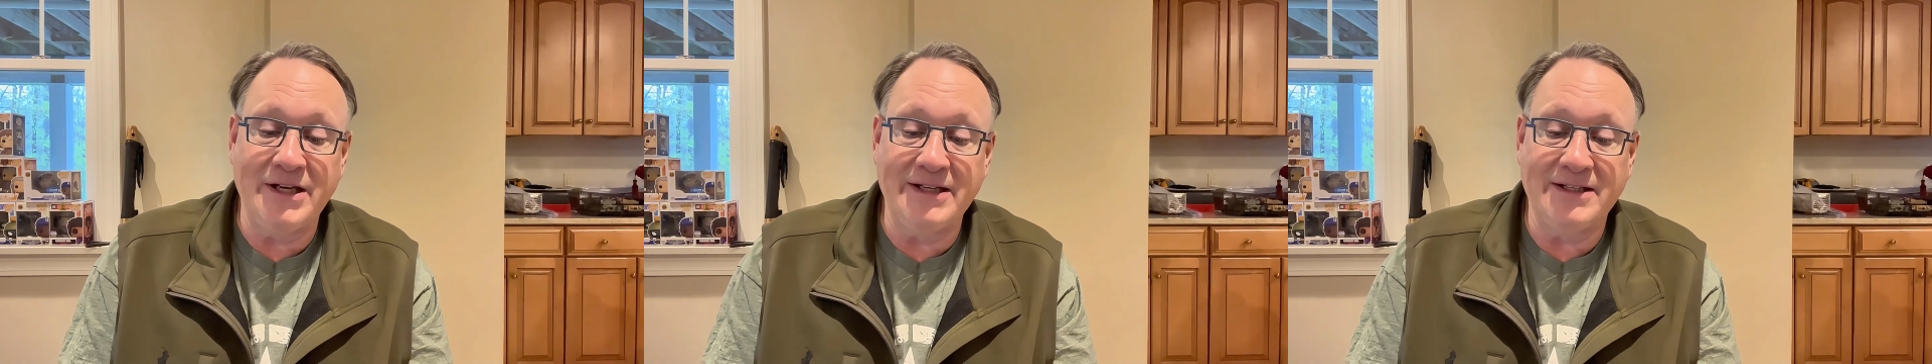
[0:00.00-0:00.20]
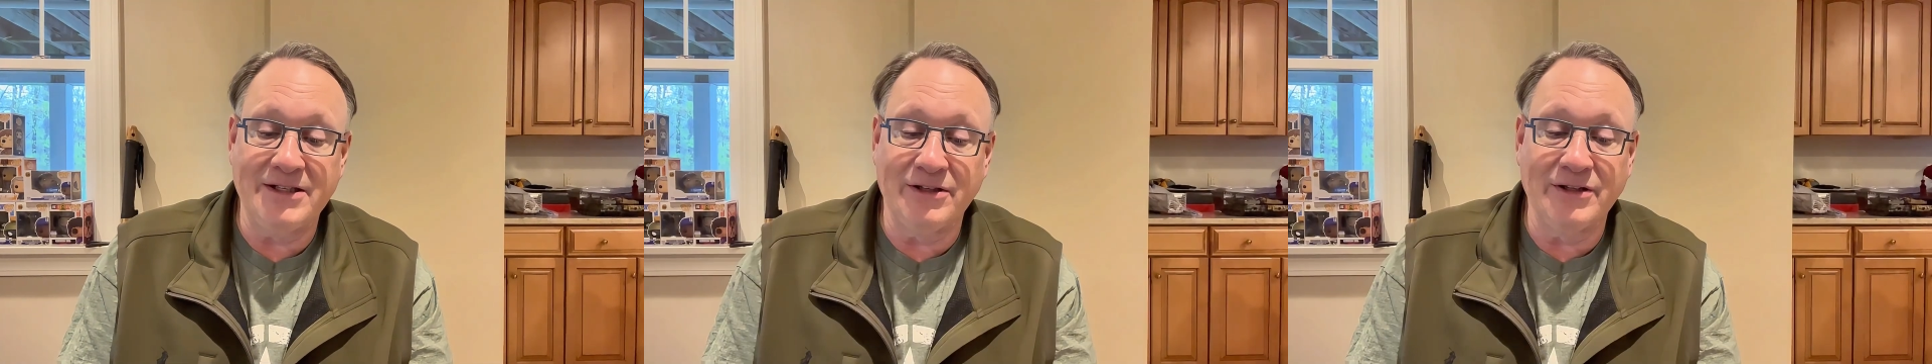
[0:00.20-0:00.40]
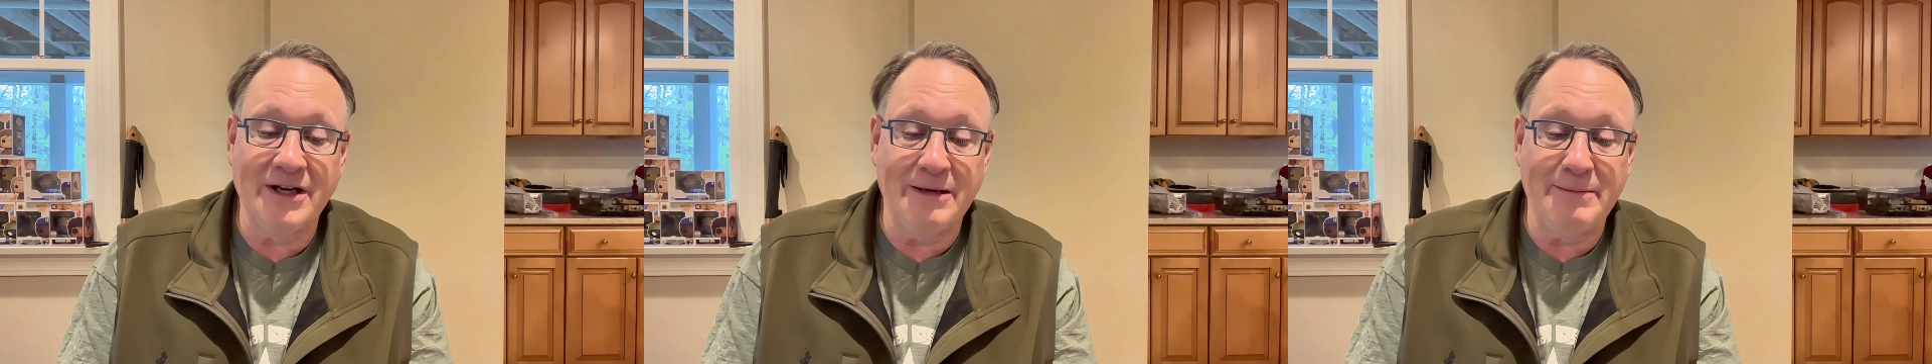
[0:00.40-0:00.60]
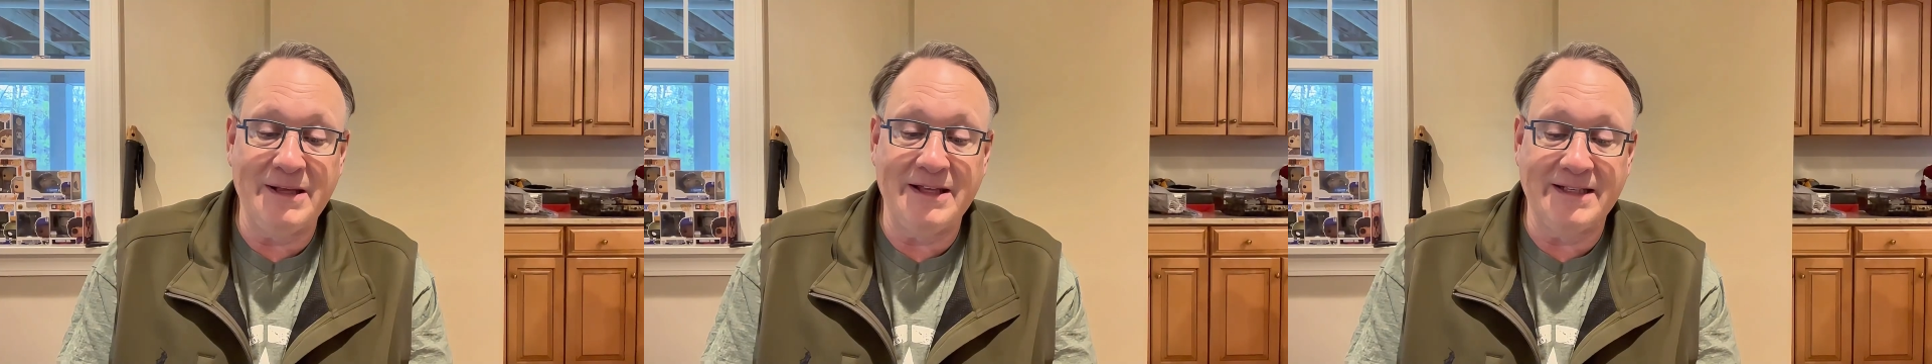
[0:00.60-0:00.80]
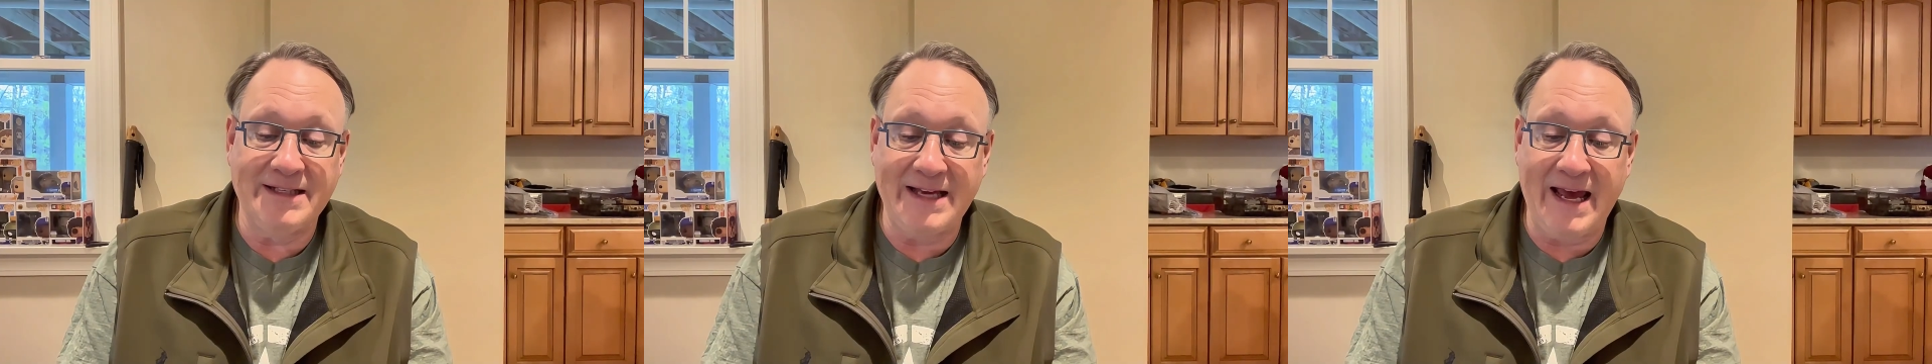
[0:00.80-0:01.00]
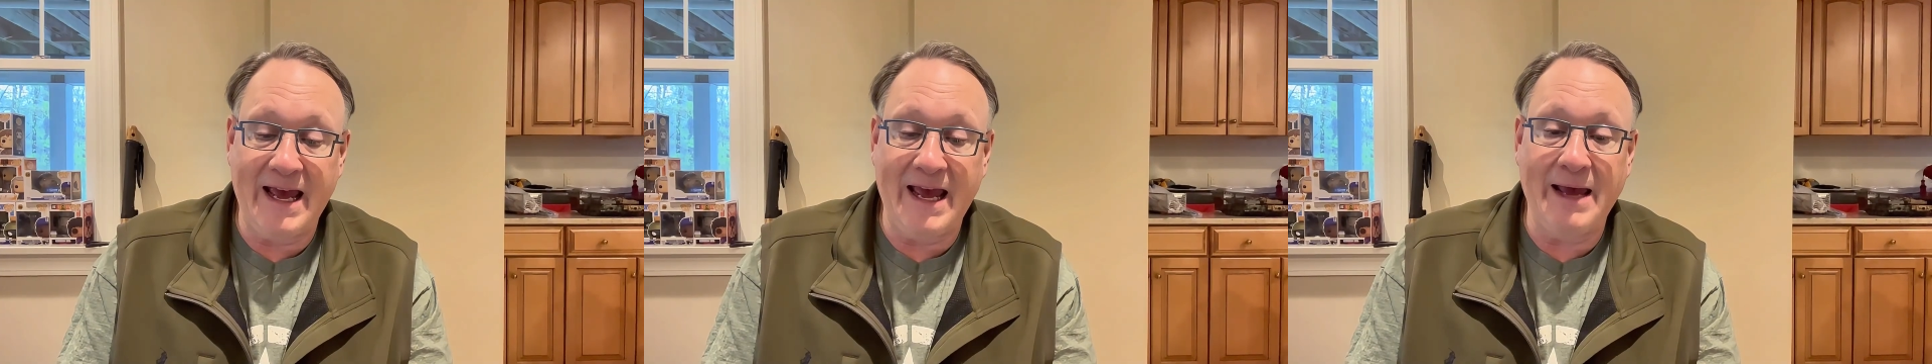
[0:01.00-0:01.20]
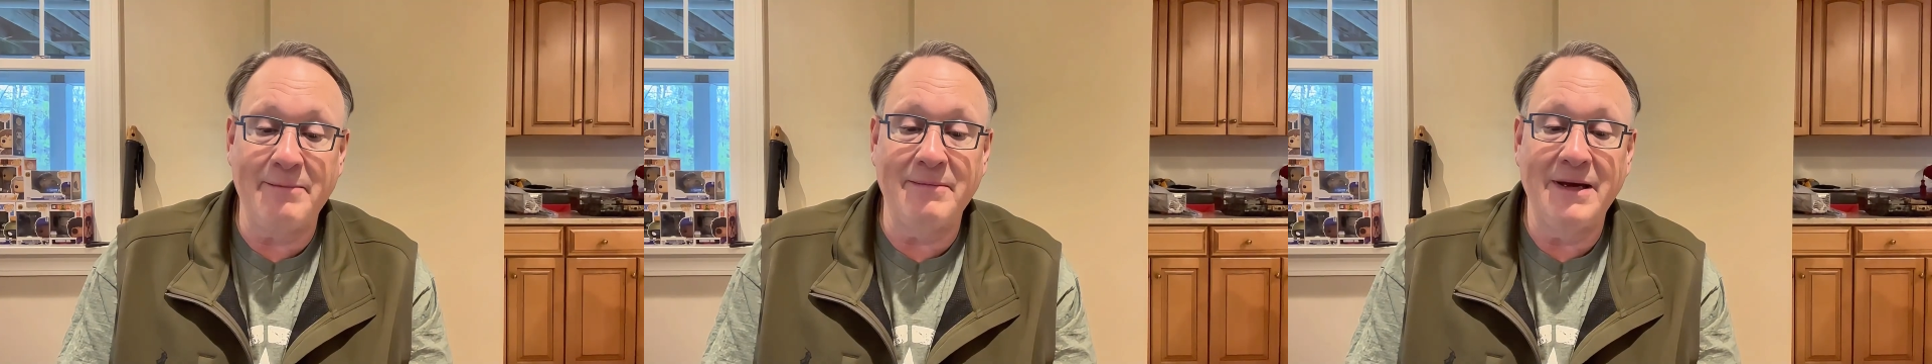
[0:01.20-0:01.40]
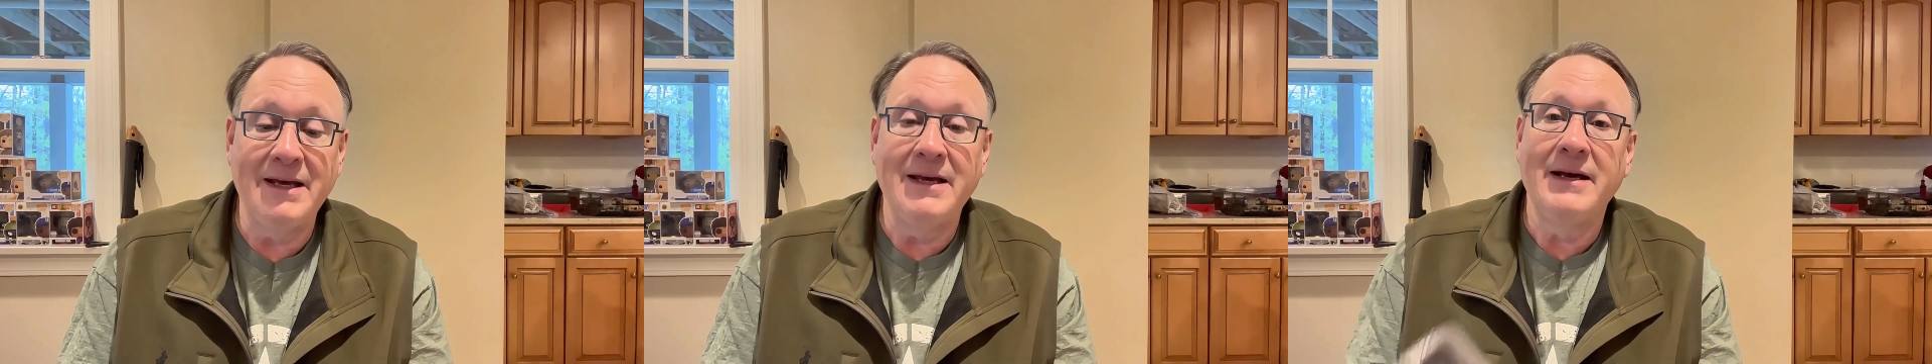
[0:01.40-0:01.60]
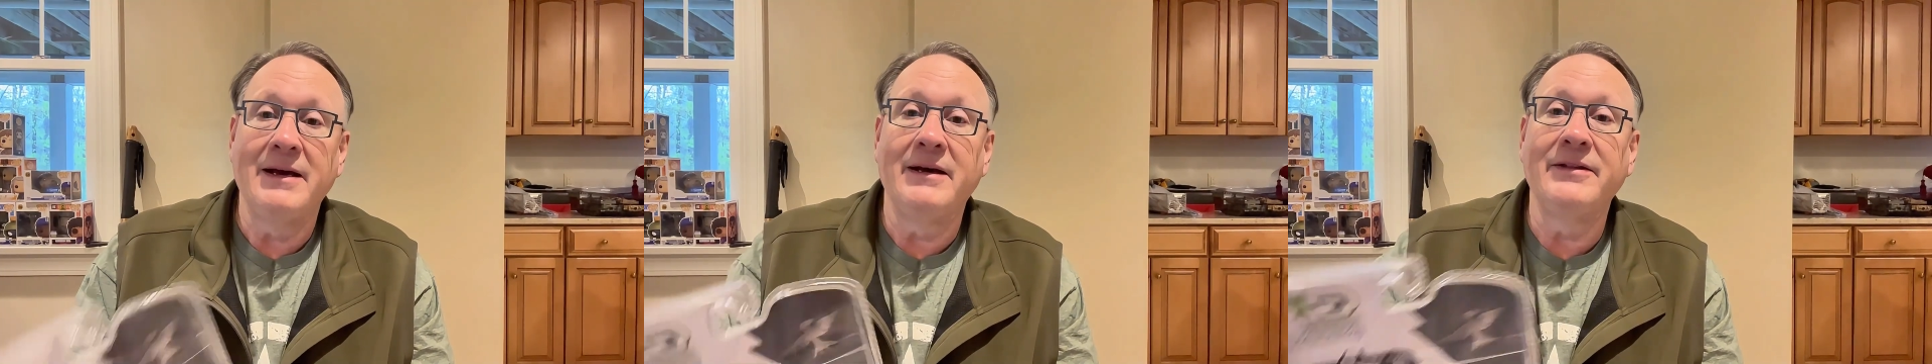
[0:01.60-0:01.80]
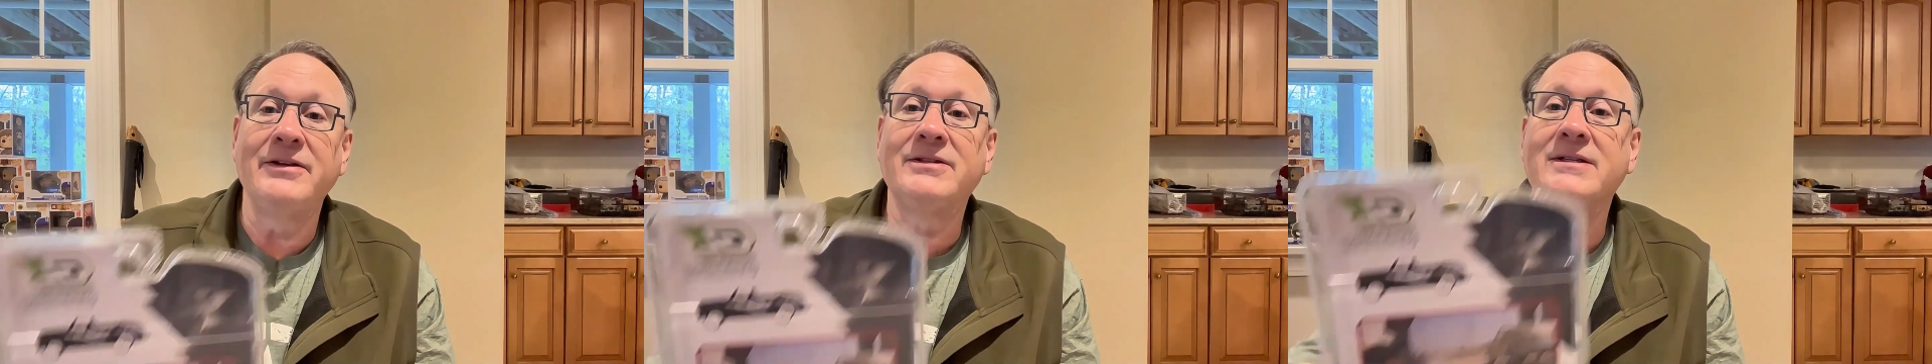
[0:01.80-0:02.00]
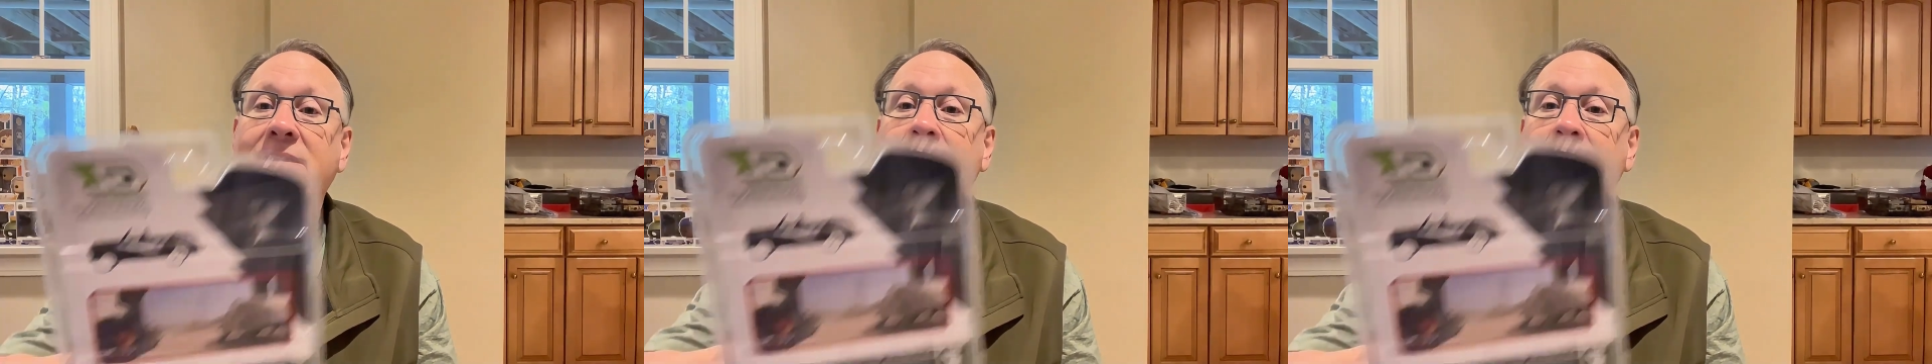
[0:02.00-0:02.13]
is still going to be the same. This is the